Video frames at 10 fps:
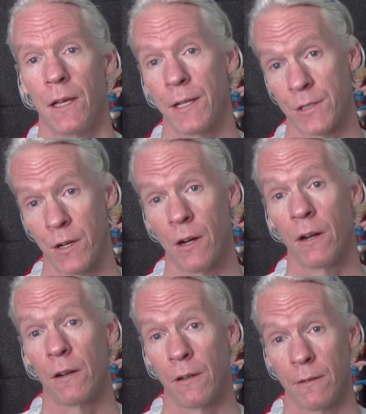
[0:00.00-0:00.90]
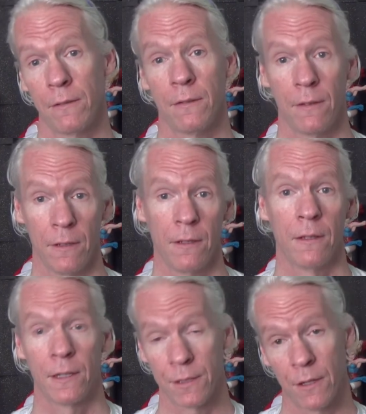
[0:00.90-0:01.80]
It's hard.
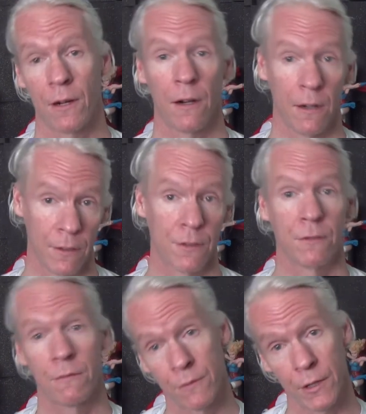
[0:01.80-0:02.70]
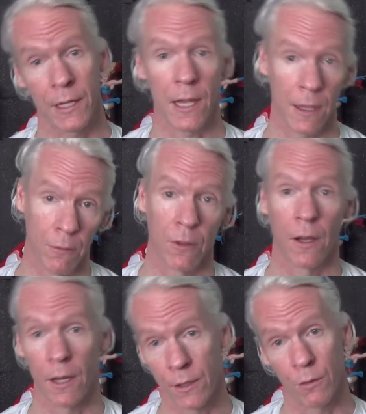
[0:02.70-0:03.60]
That's a hard, tricky
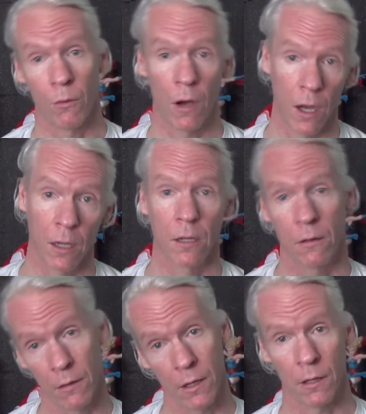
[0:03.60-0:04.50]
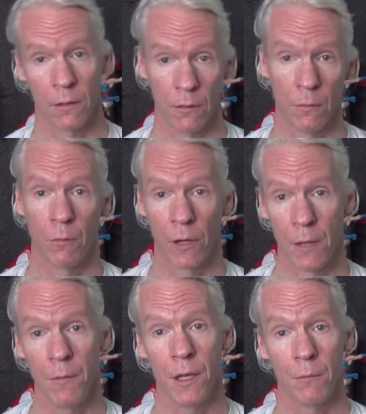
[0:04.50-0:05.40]
line to walk. And what
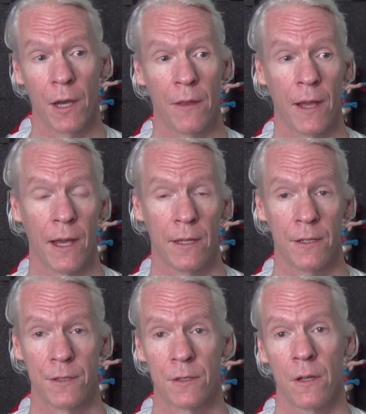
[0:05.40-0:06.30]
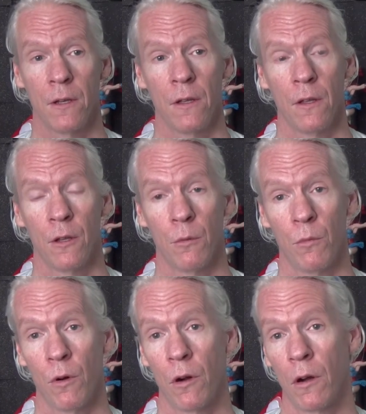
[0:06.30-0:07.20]
I mean by that is the
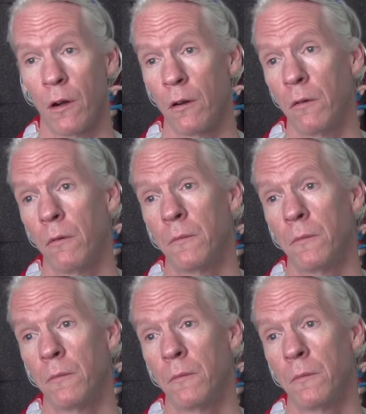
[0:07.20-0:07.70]
more